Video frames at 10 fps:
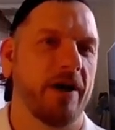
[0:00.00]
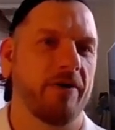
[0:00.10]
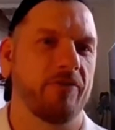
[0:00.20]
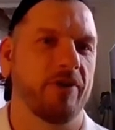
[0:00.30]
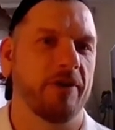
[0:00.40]

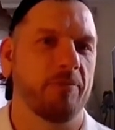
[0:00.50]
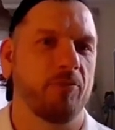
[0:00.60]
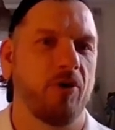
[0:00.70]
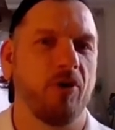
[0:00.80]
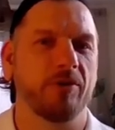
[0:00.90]
they're not
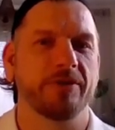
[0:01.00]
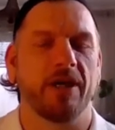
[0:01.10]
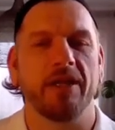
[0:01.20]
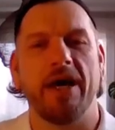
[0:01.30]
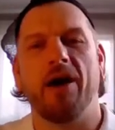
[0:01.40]
really
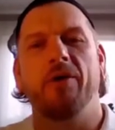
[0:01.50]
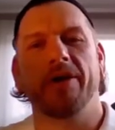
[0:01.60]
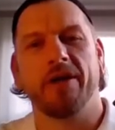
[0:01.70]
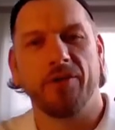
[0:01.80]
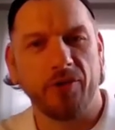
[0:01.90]
prone to
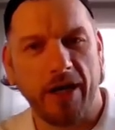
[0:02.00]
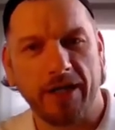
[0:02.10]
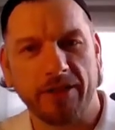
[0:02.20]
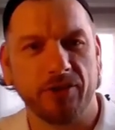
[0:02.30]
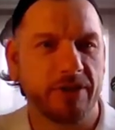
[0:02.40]
allowing other
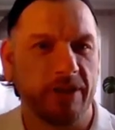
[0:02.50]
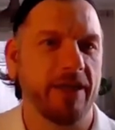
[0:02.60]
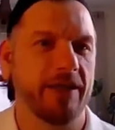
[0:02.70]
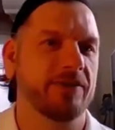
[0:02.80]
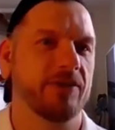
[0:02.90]
actors
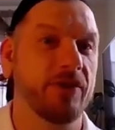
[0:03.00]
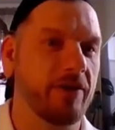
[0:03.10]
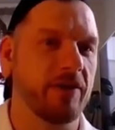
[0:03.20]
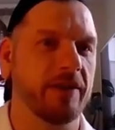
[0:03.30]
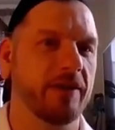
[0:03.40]
into
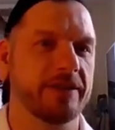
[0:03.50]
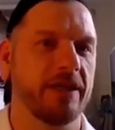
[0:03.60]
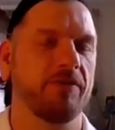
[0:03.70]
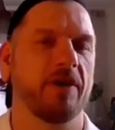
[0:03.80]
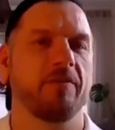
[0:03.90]
their little
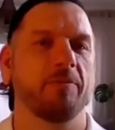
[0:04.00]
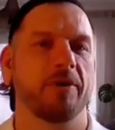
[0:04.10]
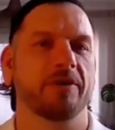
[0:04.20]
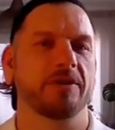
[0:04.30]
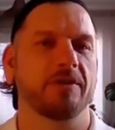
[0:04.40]
safe haven
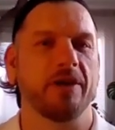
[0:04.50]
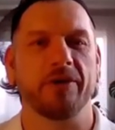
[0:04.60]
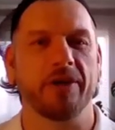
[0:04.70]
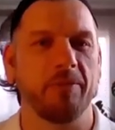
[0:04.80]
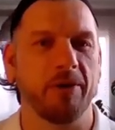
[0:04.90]
because
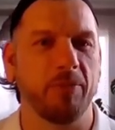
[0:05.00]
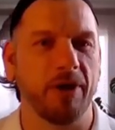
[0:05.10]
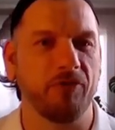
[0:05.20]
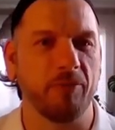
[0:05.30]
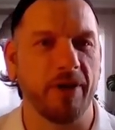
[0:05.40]
they're going to make
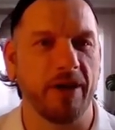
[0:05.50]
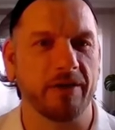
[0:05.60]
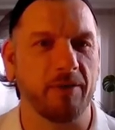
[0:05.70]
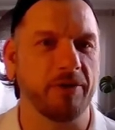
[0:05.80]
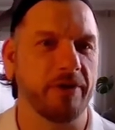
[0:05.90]
money from
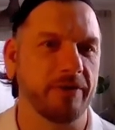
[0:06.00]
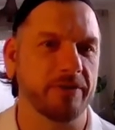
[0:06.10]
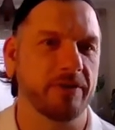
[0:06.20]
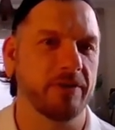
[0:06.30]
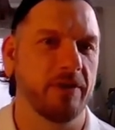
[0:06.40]
that a couple of years.